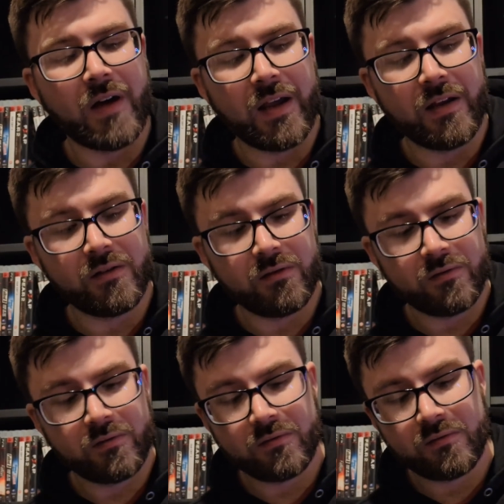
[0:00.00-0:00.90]
hate
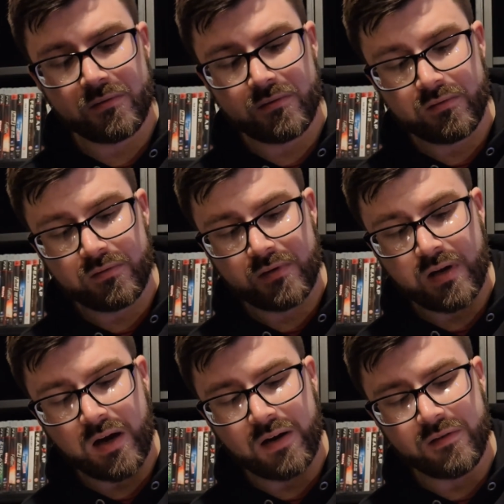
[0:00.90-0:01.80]

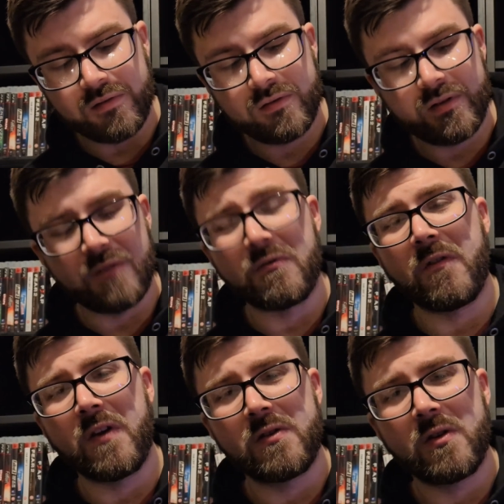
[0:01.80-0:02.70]
and didn't
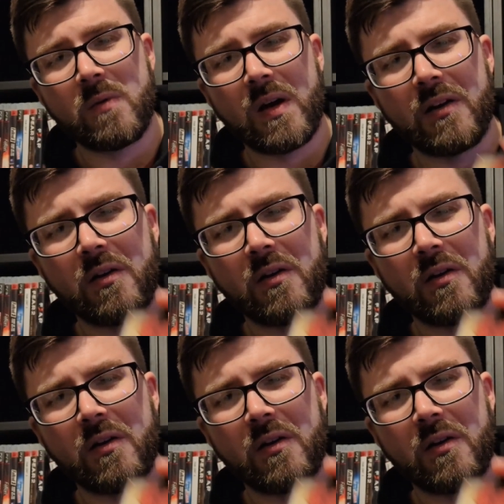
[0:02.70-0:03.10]
review too well.